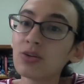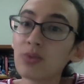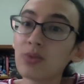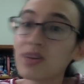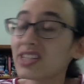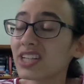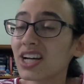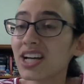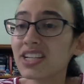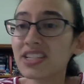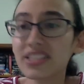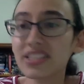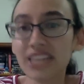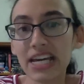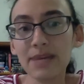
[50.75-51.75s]
Water Gush
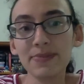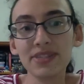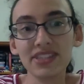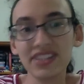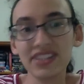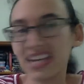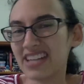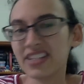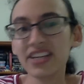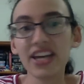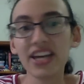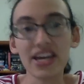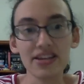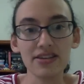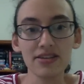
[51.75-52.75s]
escapes yet
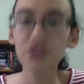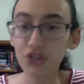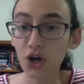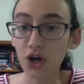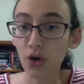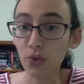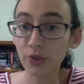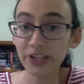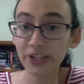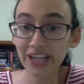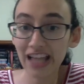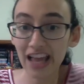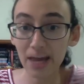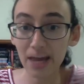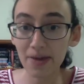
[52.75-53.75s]
again. So, what did I
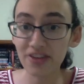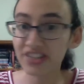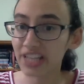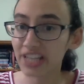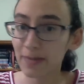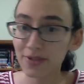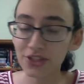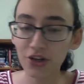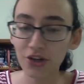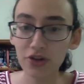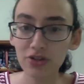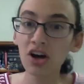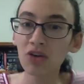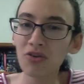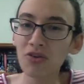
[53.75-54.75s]
like about this episode?
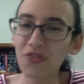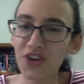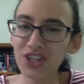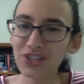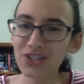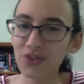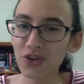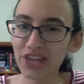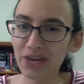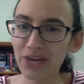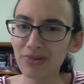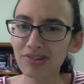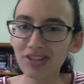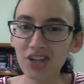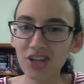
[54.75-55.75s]
Well, first of all, there
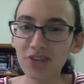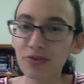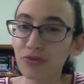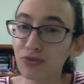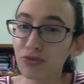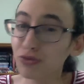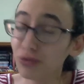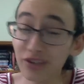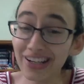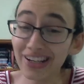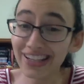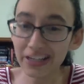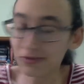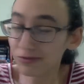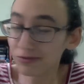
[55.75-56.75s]
were a lot of
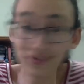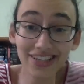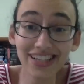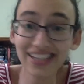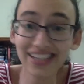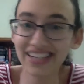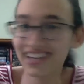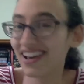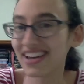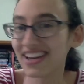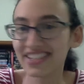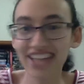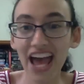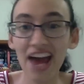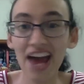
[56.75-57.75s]
really, really nice
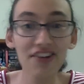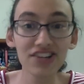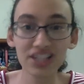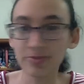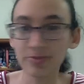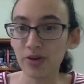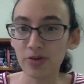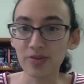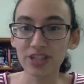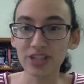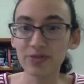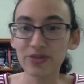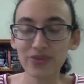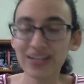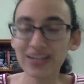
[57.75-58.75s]
character moments
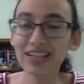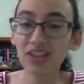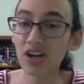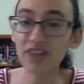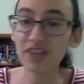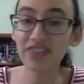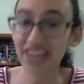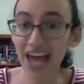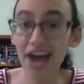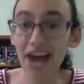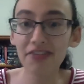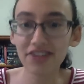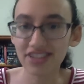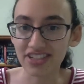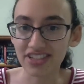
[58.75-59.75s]
between a lot of the
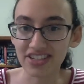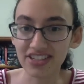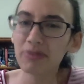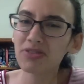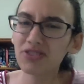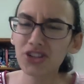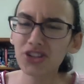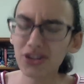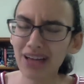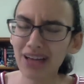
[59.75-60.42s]
characters. You know